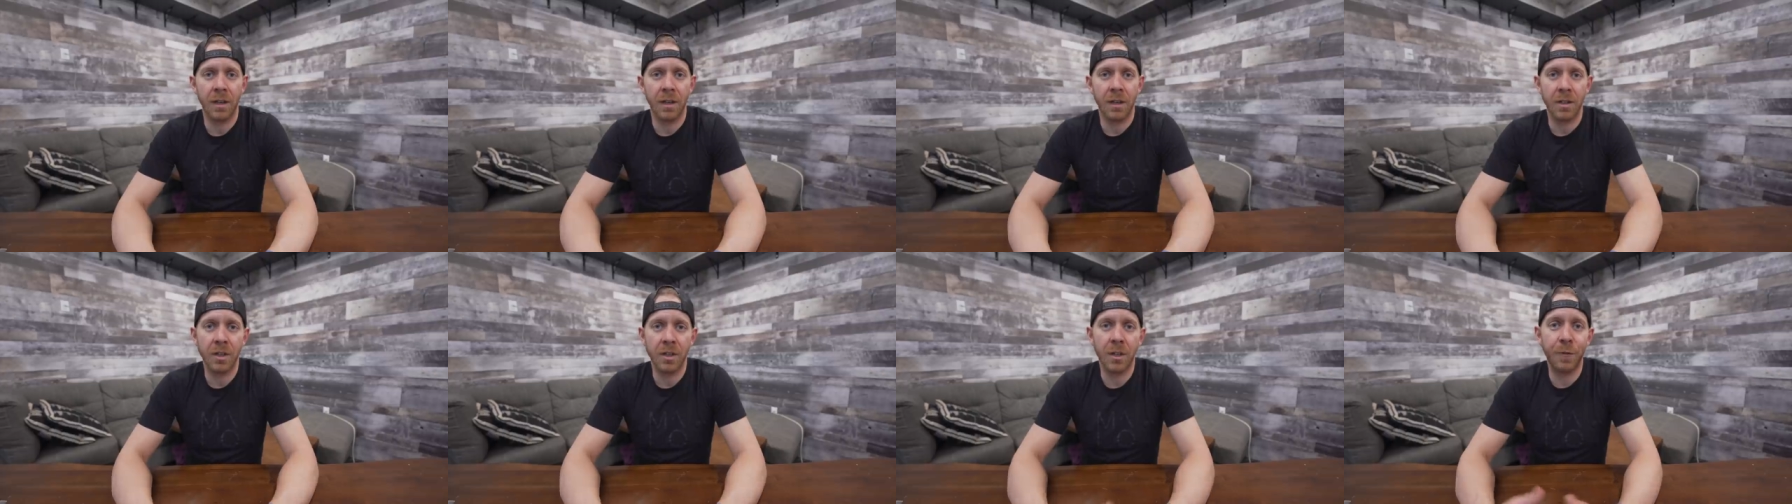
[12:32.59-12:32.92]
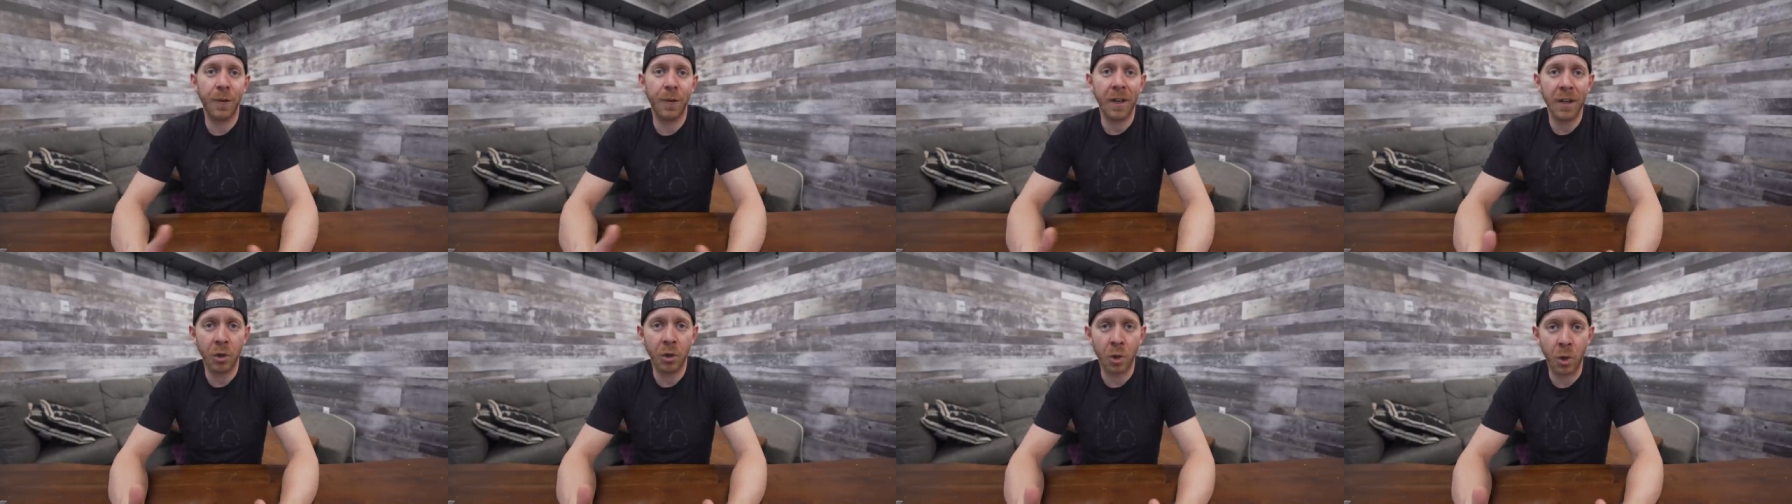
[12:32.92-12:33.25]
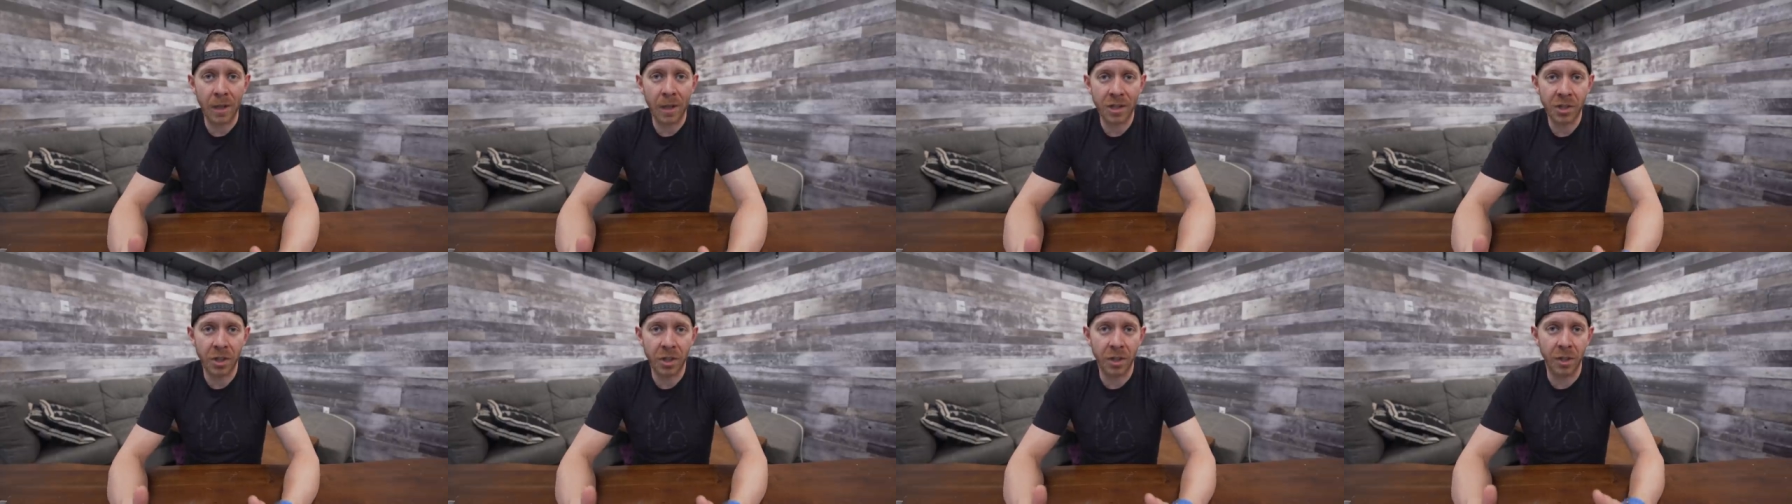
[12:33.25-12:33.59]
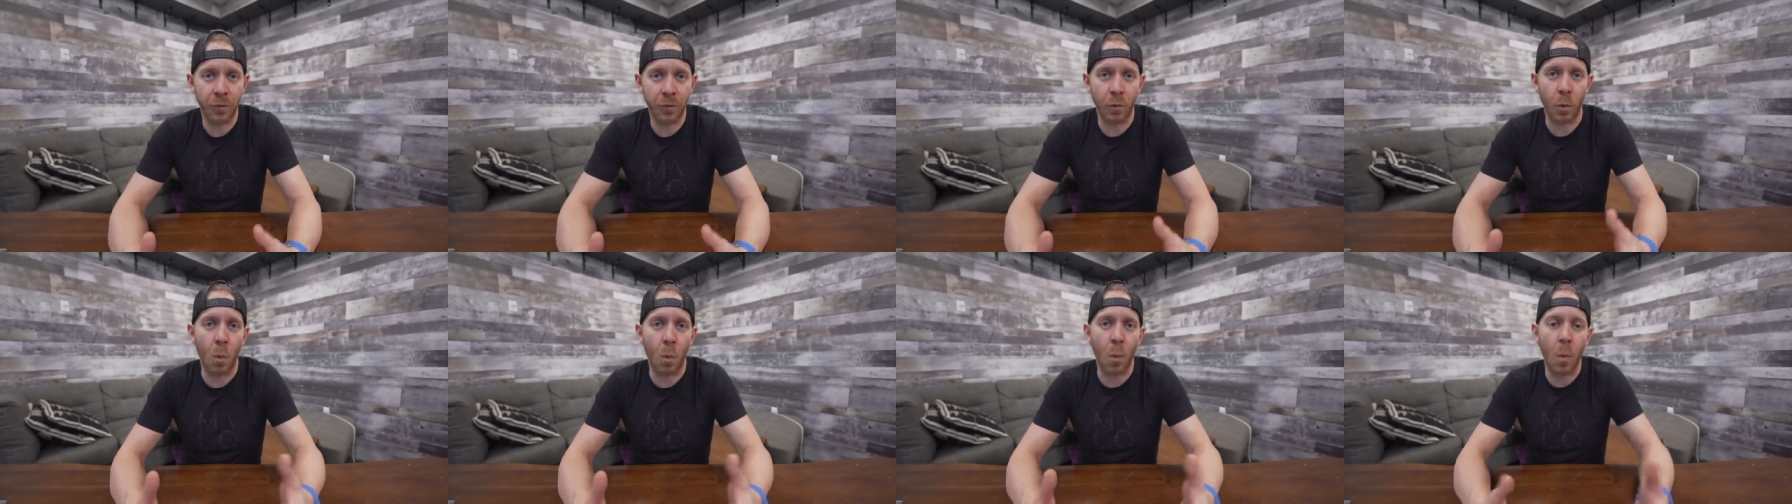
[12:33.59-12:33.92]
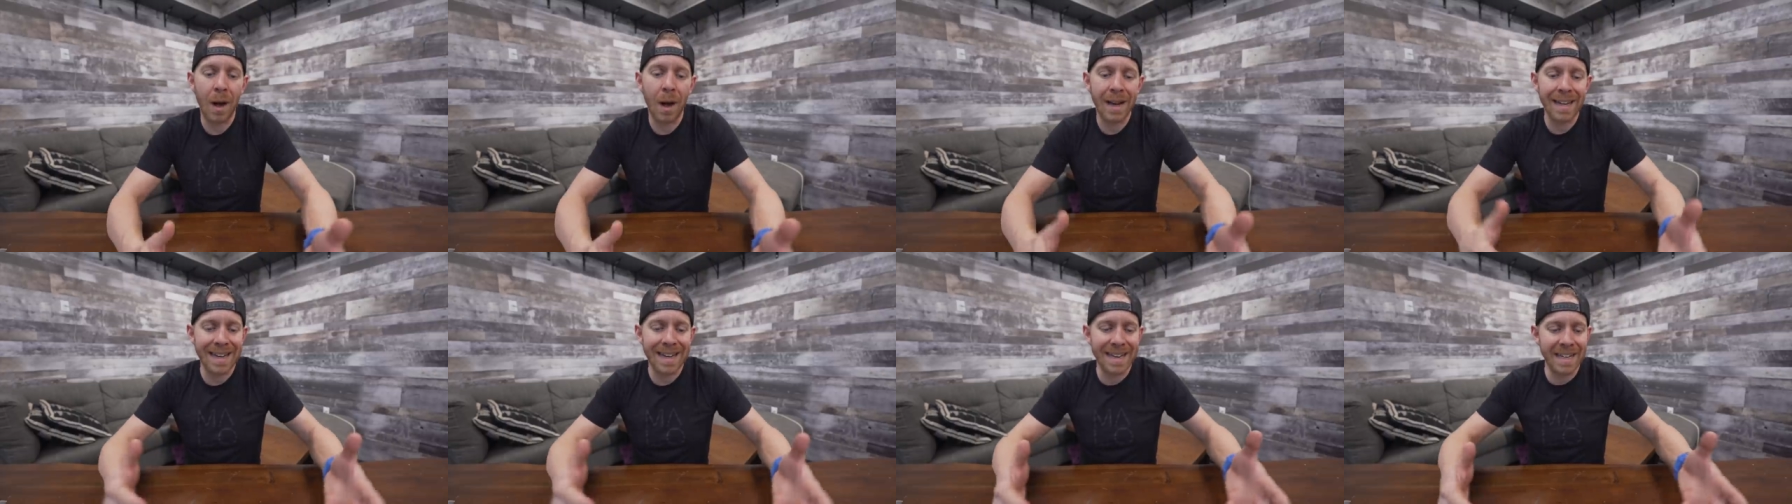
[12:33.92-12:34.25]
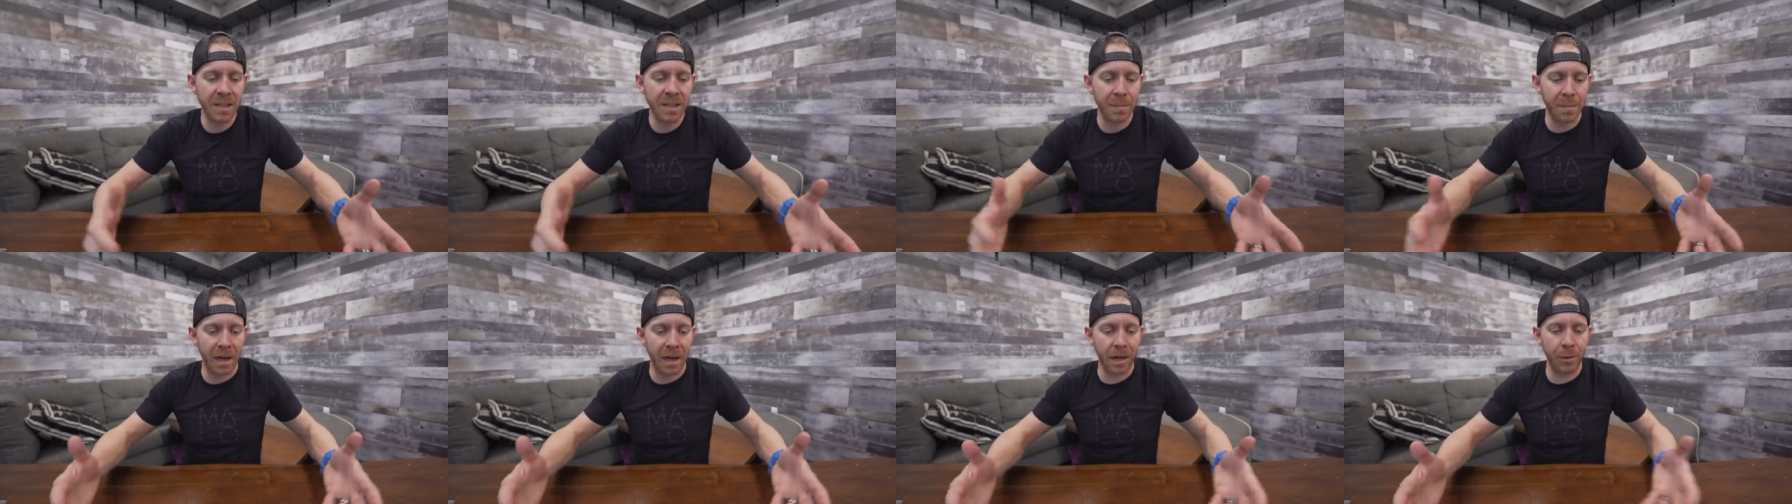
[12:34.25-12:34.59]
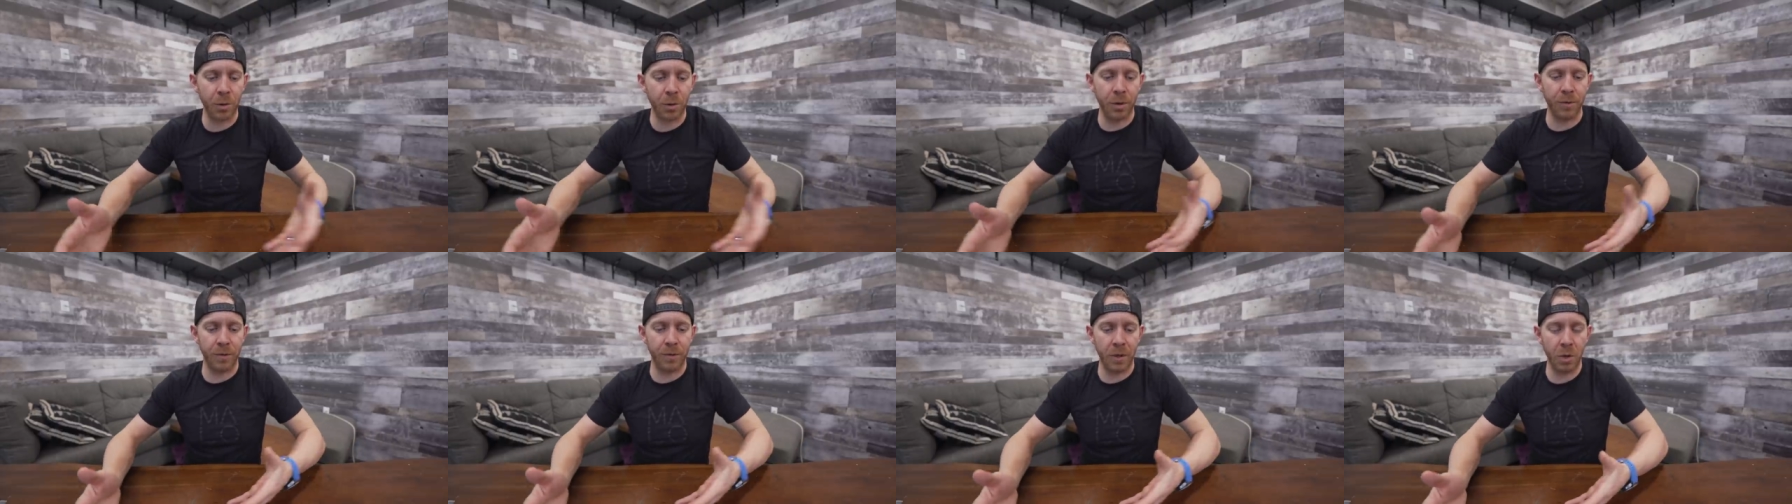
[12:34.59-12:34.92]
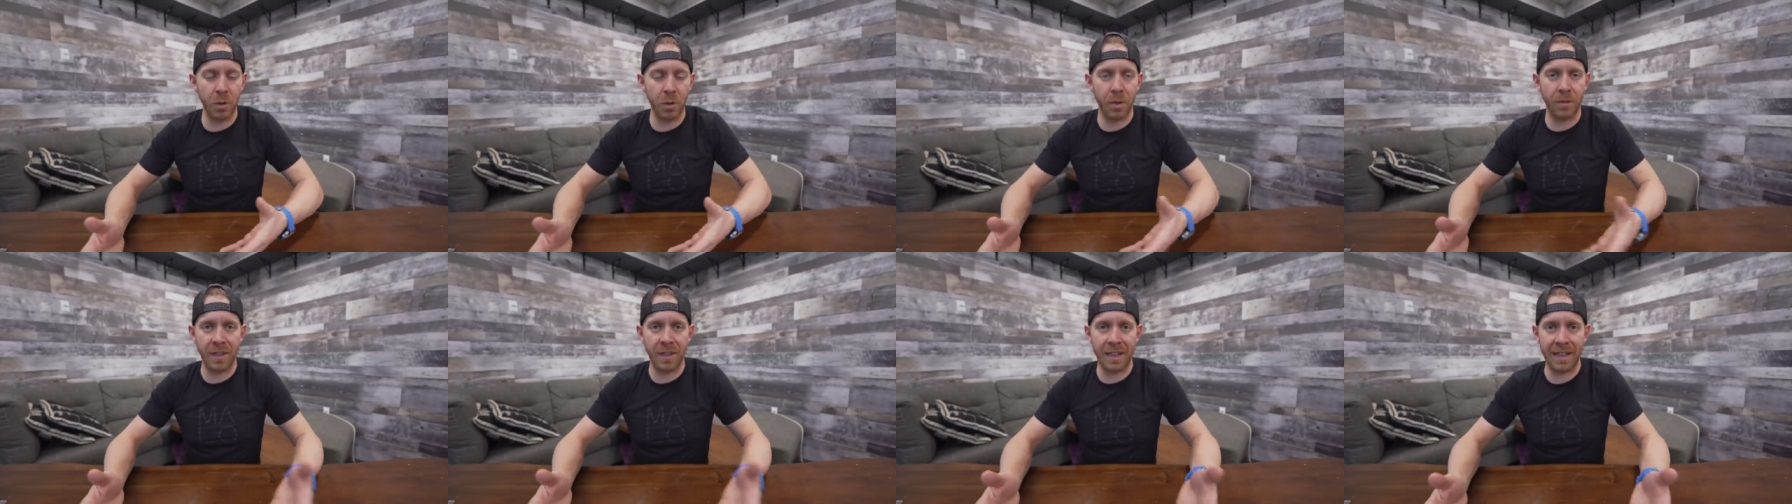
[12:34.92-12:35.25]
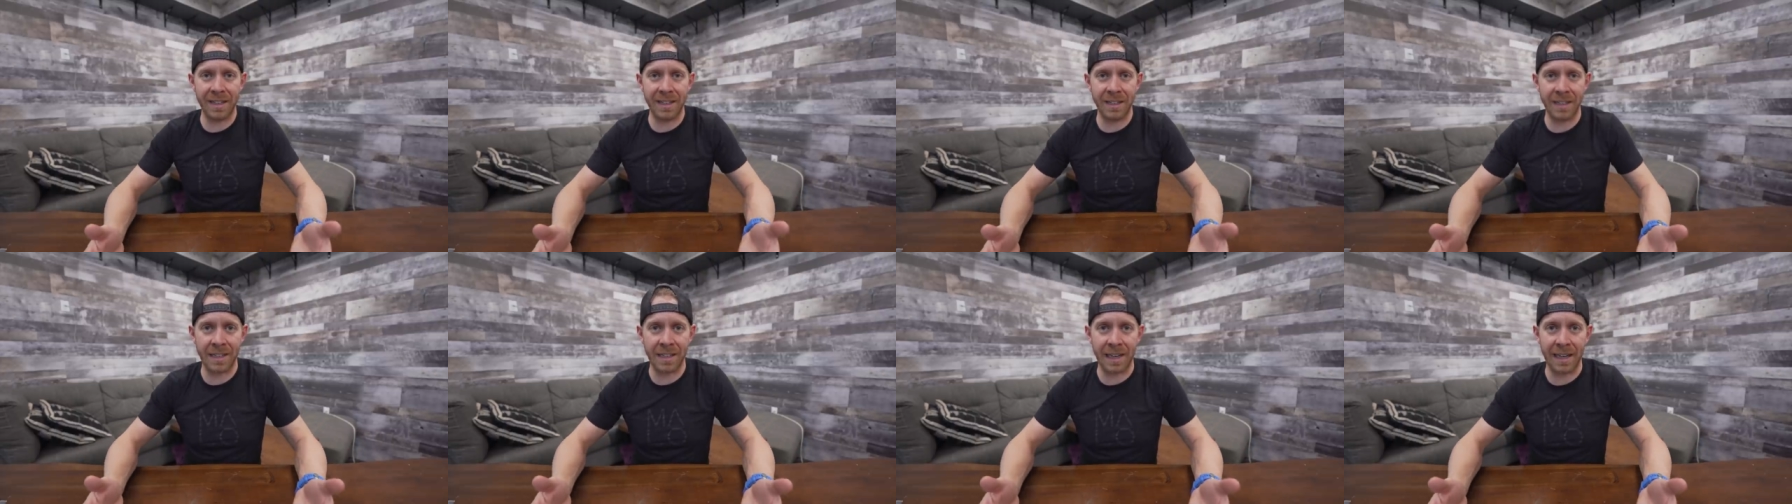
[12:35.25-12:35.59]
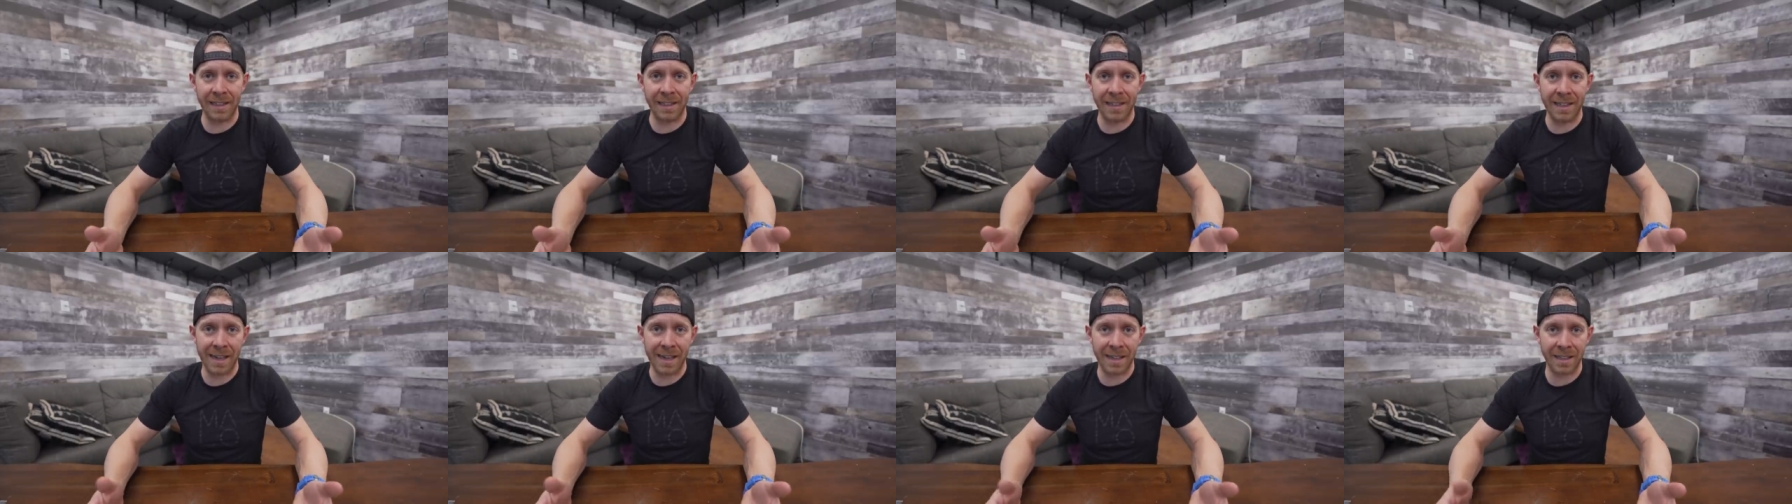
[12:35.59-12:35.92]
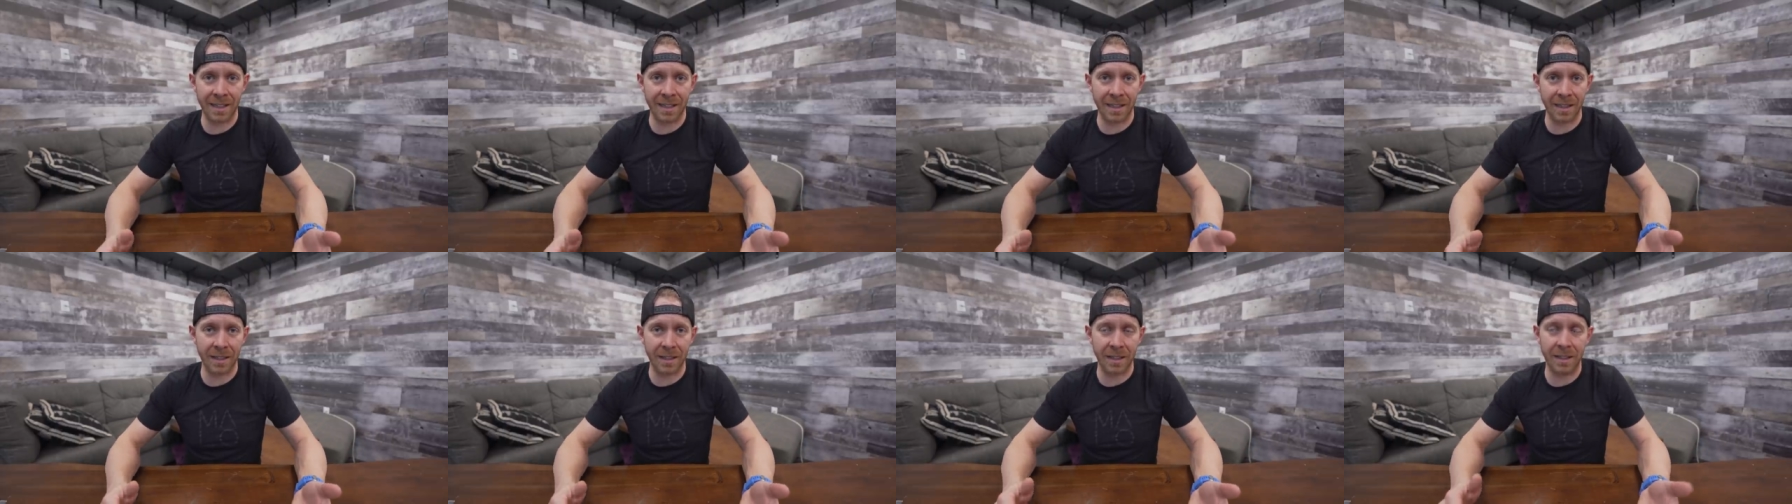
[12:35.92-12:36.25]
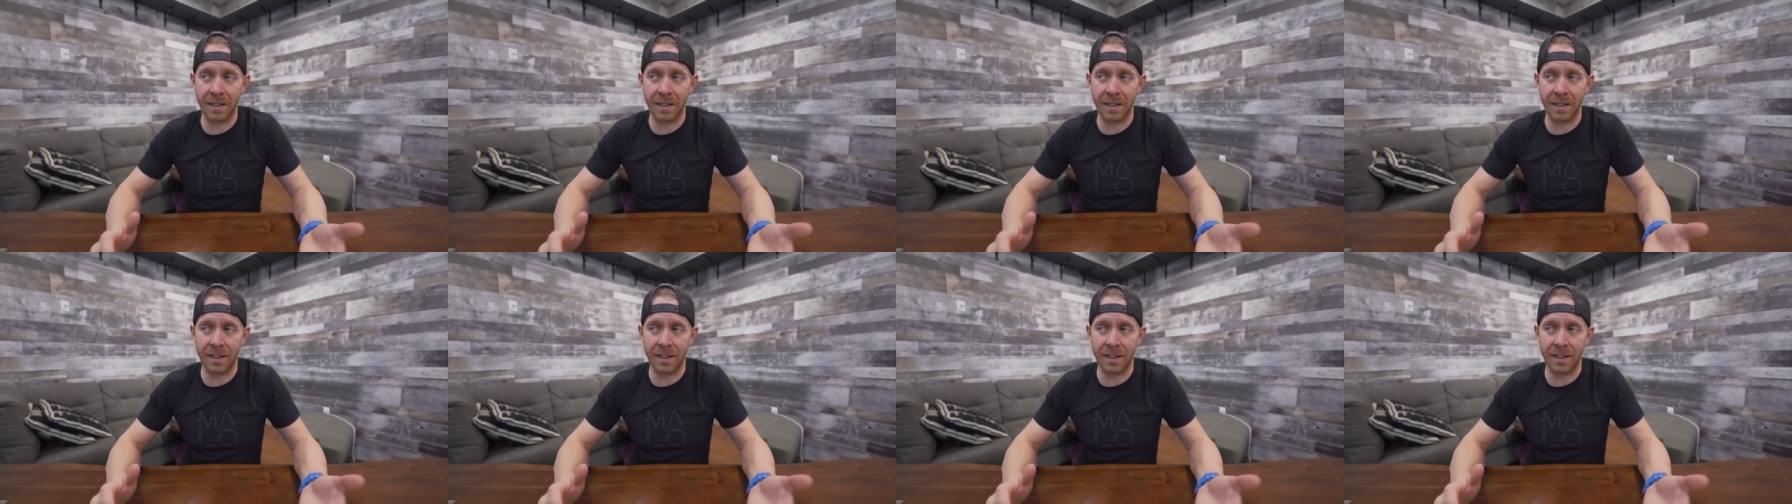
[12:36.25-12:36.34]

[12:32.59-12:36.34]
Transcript: So final question of what is my review of the INSCYD test?